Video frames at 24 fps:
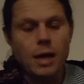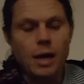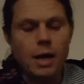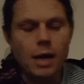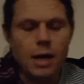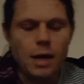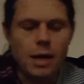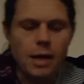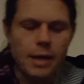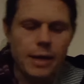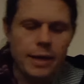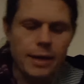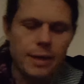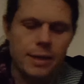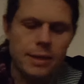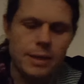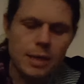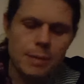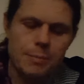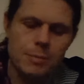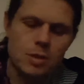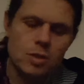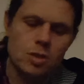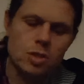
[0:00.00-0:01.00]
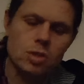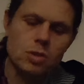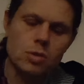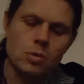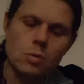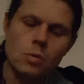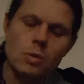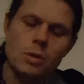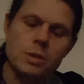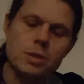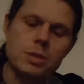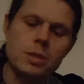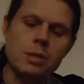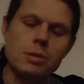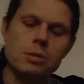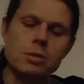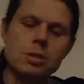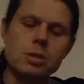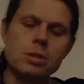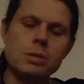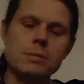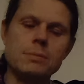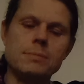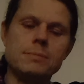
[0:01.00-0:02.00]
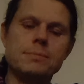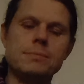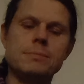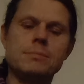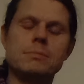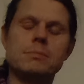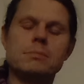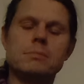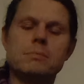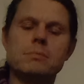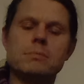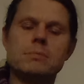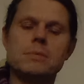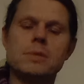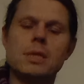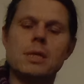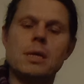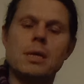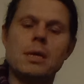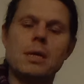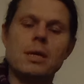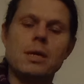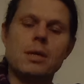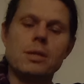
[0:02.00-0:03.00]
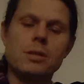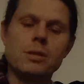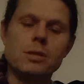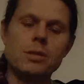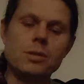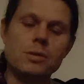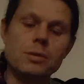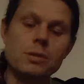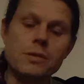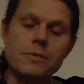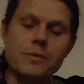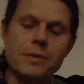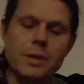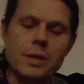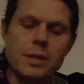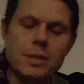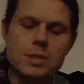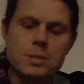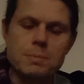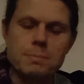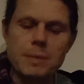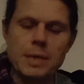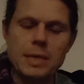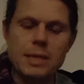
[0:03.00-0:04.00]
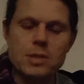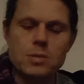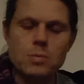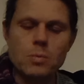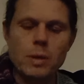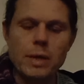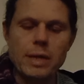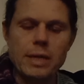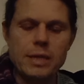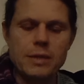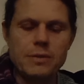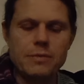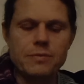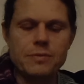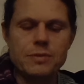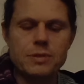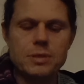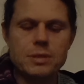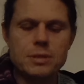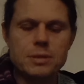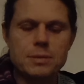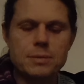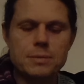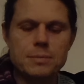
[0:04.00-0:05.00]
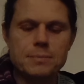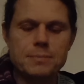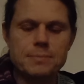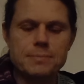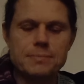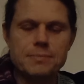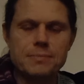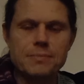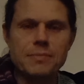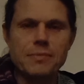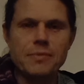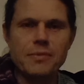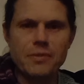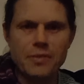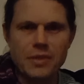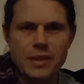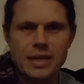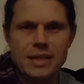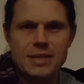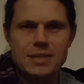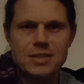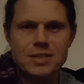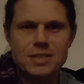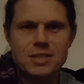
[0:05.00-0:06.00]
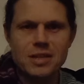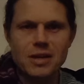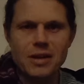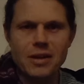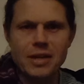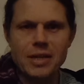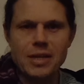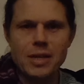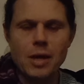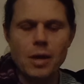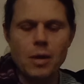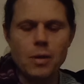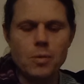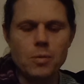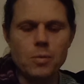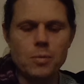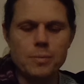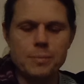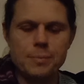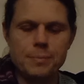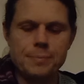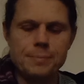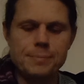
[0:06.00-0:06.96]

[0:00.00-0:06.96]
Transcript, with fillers: I am a shoreless ocean. The universe makes waves. This I know.